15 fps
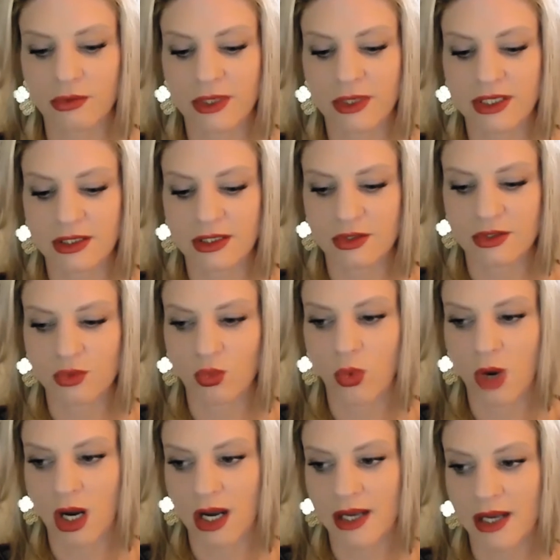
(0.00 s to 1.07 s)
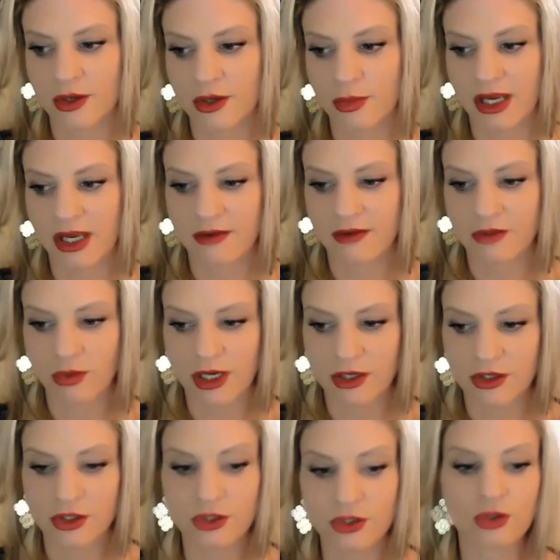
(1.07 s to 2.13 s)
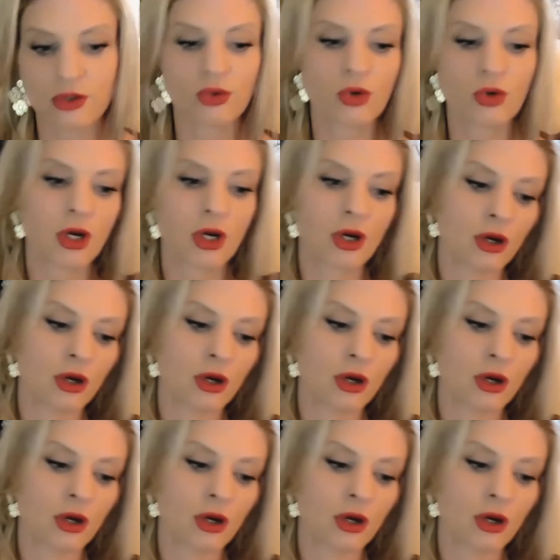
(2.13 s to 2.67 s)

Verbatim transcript: reasons why you behave the way you do,